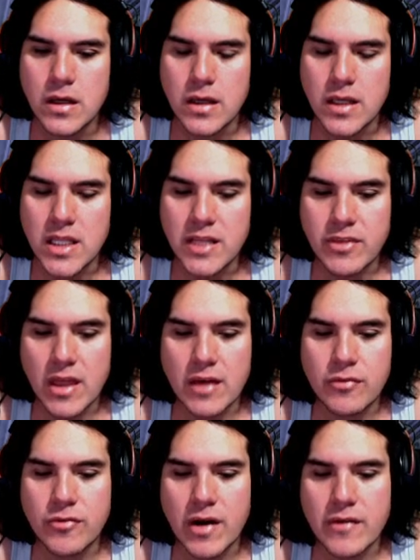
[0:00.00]
He lived there
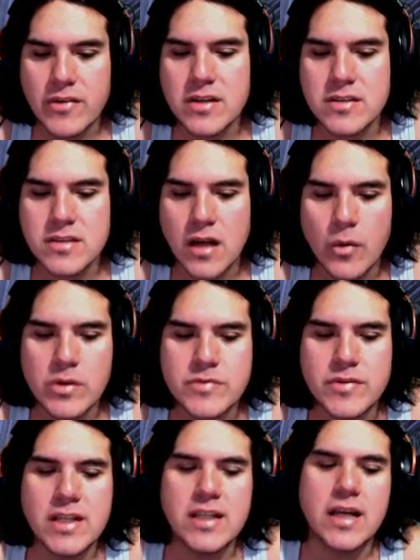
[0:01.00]
for five years, always
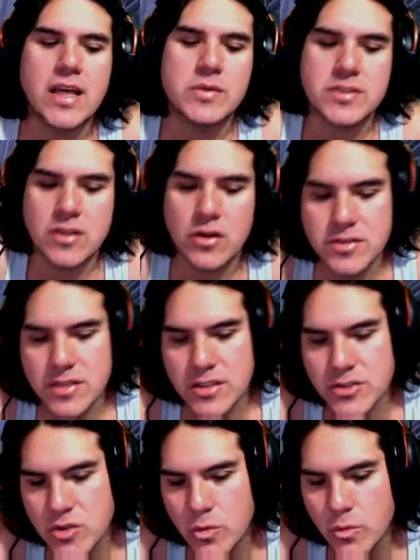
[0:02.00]
feeling like he was lost in
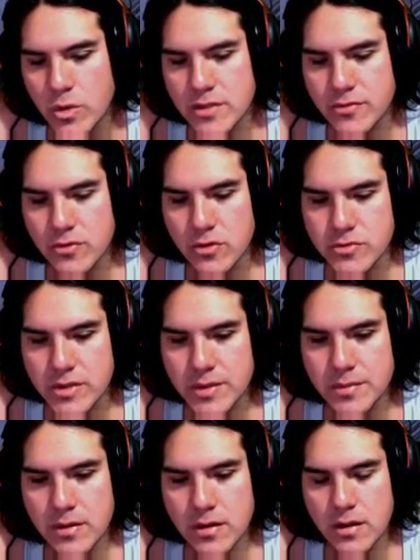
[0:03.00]
some wonderful dream.